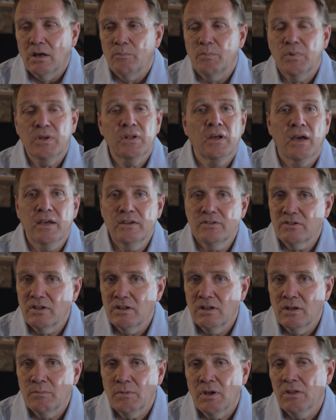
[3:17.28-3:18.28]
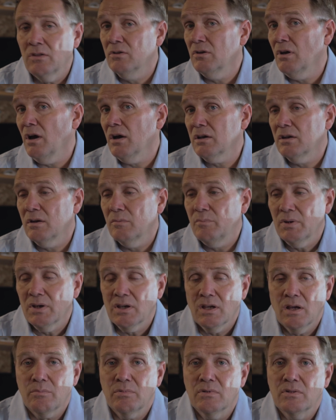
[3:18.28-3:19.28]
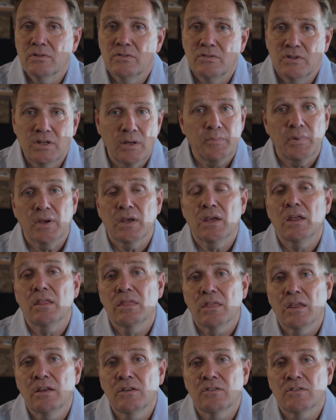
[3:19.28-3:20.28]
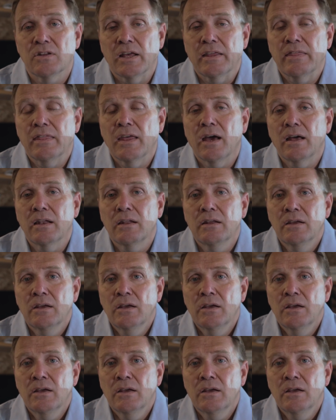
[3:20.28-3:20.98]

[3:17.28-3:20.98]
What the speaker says: Be nice to them, and they're not going to pick up nitpicky things like that.